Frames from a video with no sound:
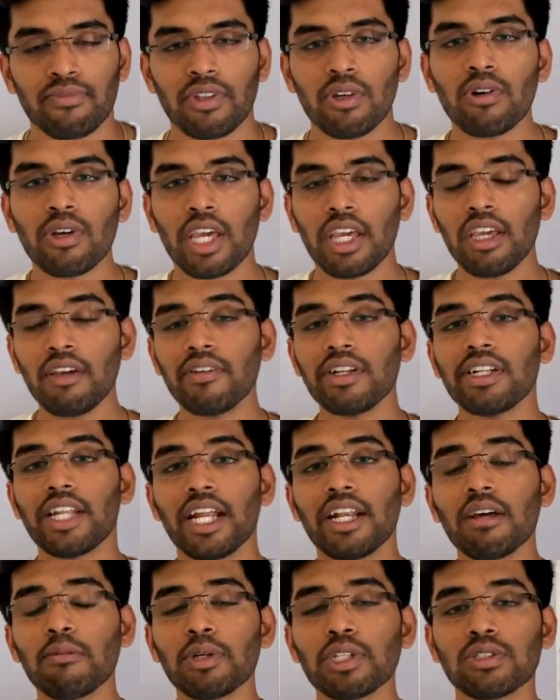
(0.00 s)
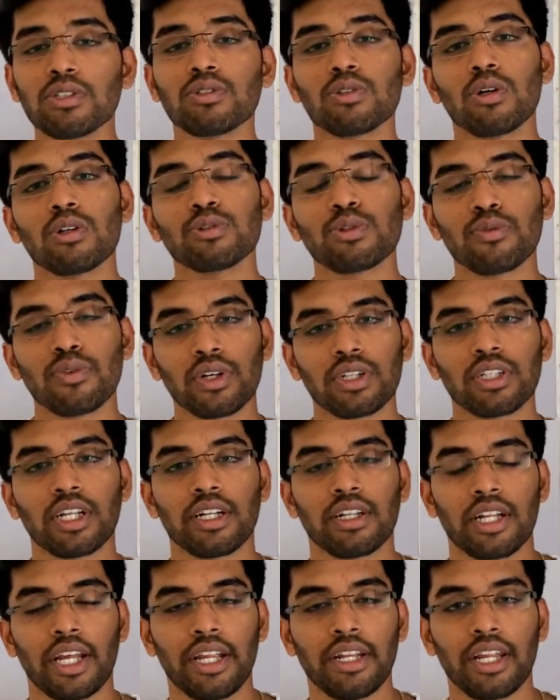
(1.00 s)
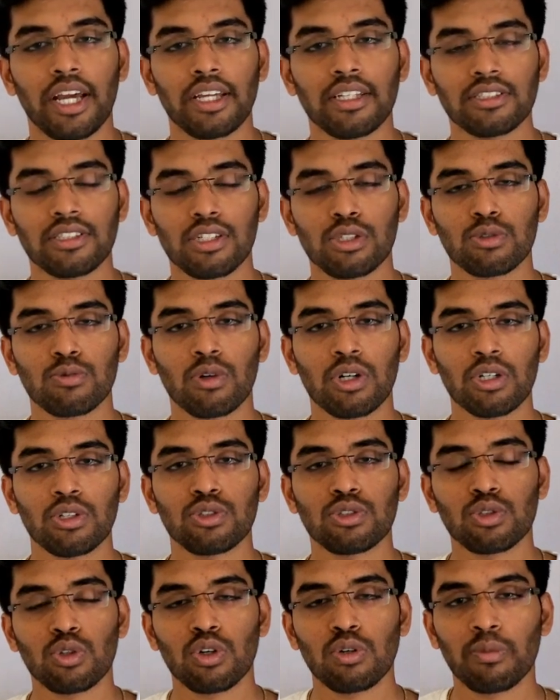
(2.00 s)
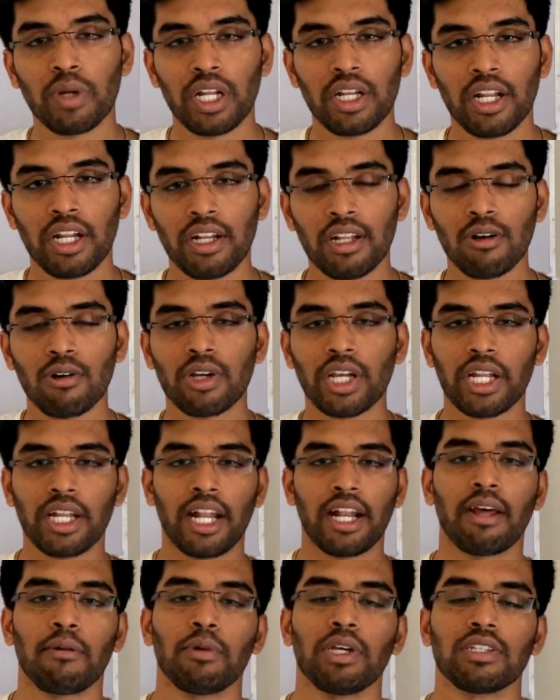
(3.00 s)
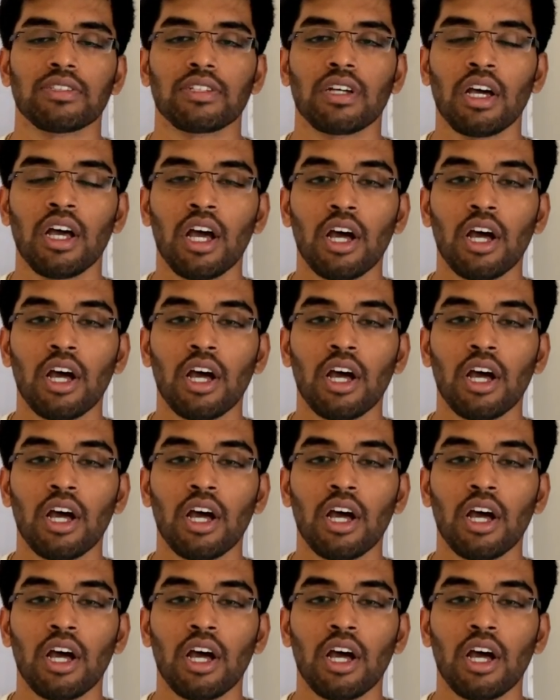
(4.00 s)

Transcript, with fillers: Okay, even database is also for that, right? I just want to store my data, okay, database.